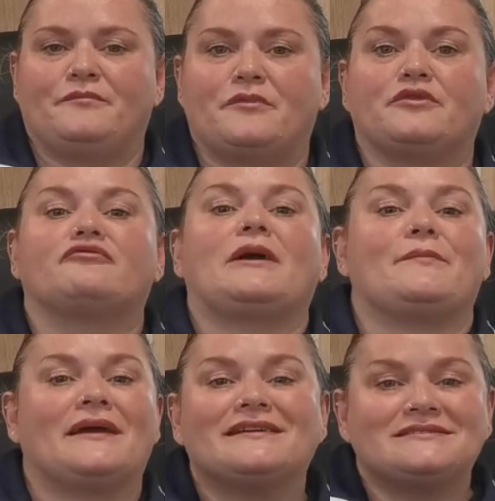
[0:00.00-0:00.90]
the right
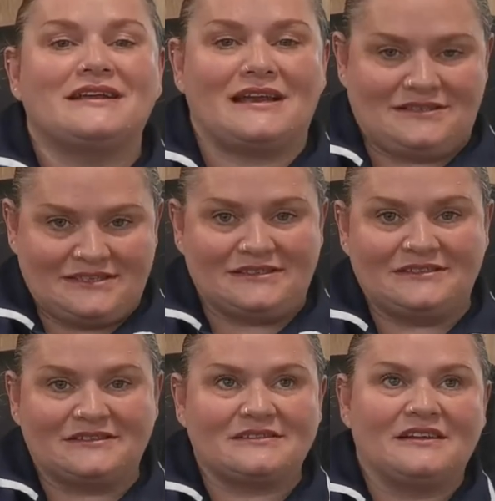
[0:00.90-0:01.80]

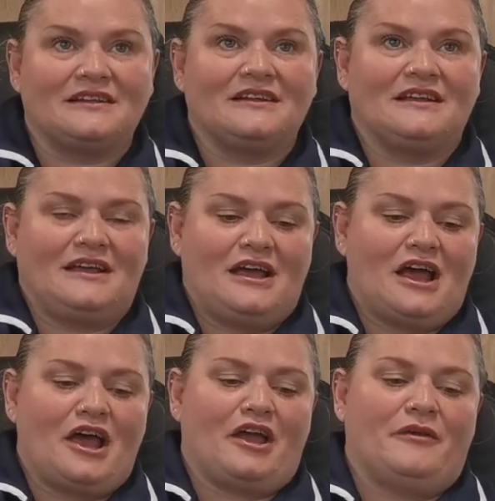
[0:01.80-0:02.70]
personalities,
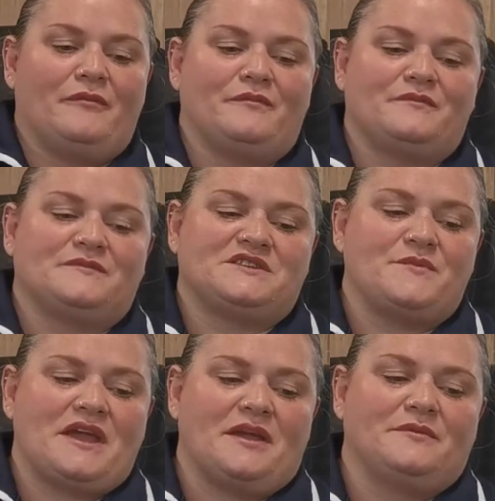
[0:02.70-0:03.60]
to be
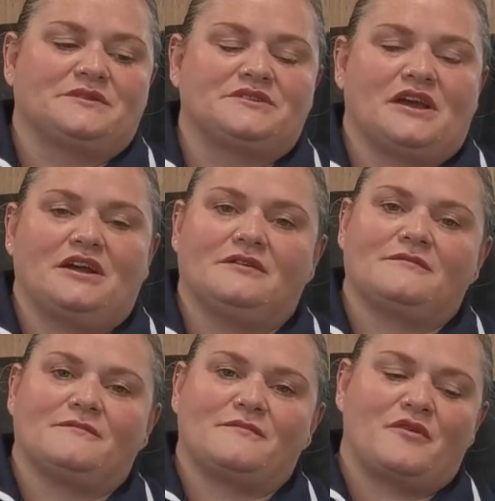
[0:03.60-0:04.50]
able to
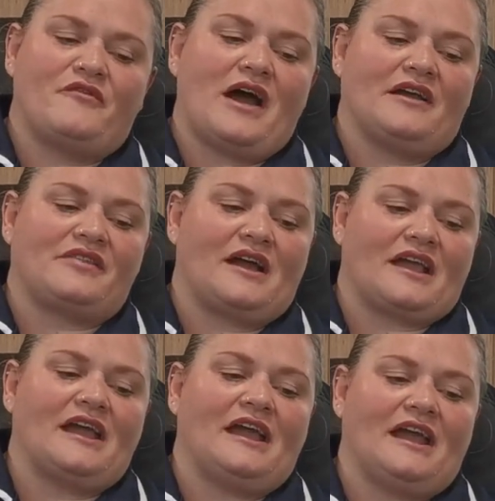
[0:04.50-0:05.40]
provide that
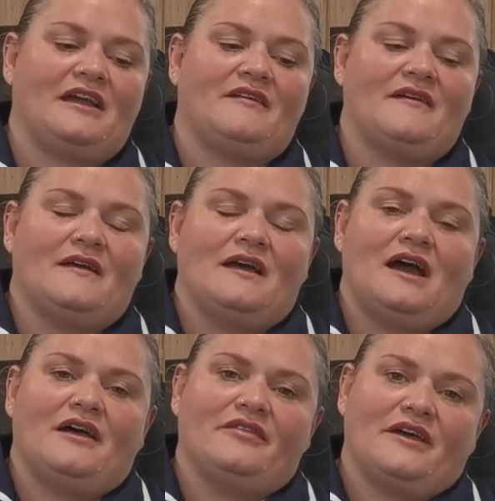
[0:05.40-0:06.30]
care.
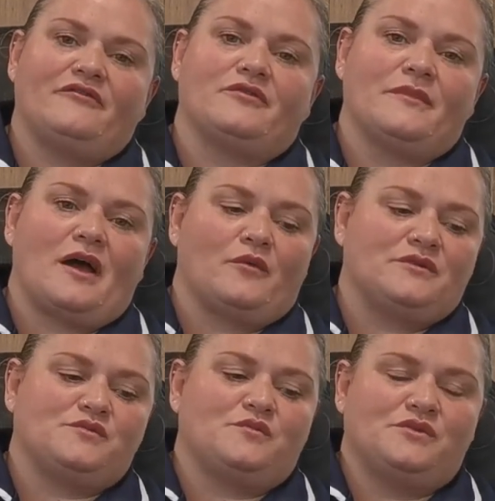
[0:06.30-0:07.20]
And then from that, we
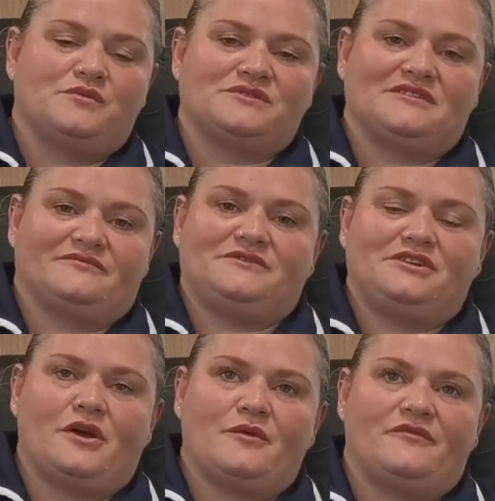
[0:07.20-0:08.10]
would
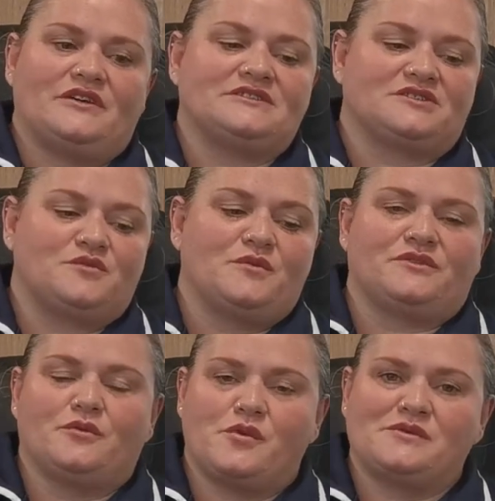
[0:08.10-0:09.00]
envisage
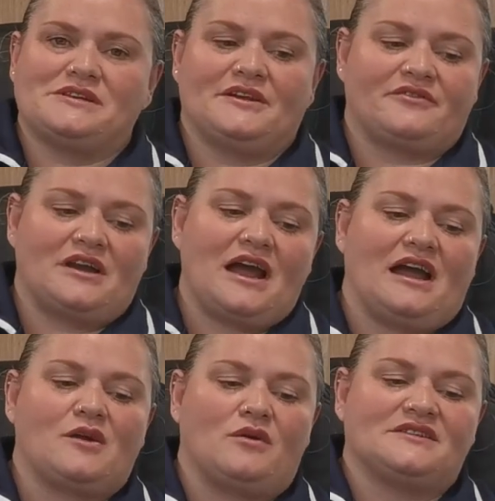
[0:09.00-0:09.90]
that we were delivering a high
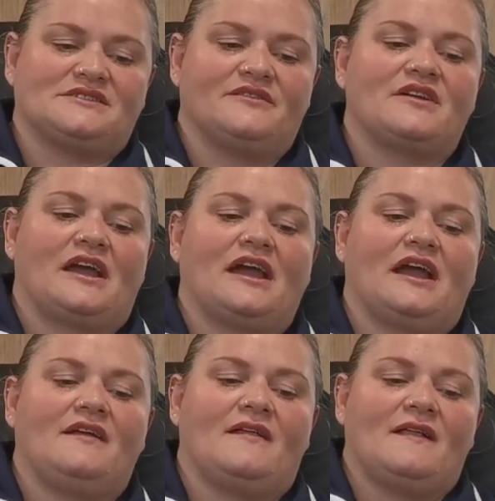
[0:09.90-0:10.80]
quality of care
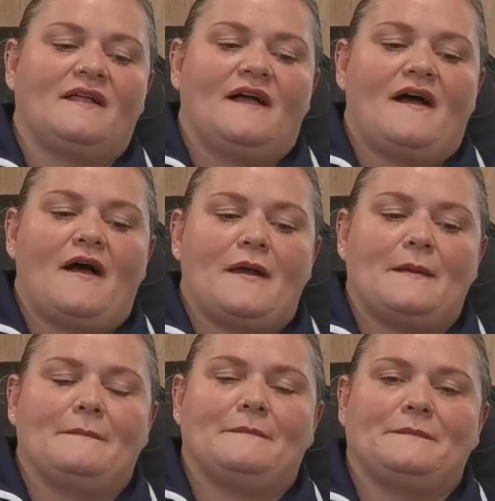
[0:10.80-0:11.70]

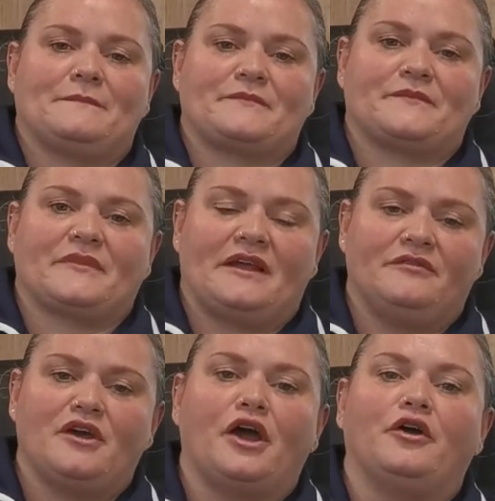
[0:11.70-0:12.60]
in the
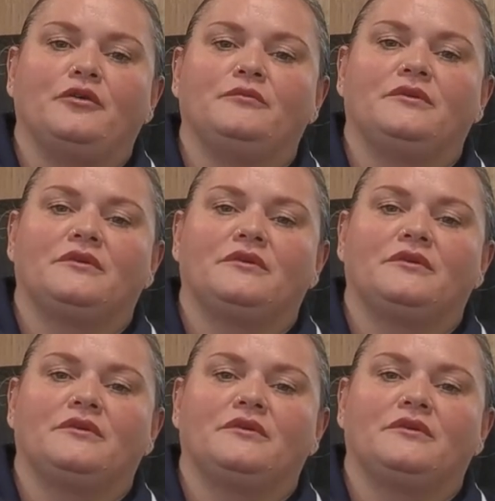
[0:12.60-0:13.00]
home